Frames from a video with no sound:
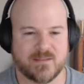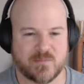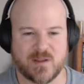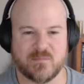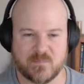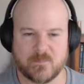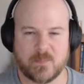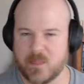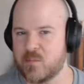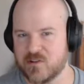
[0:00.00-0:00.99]
but
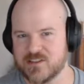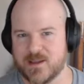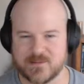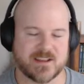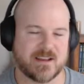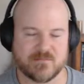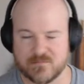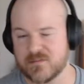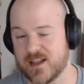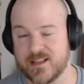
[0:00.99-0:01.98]
most names sound
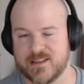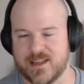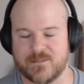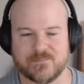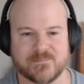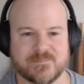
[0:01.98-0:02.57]
kind of dumb.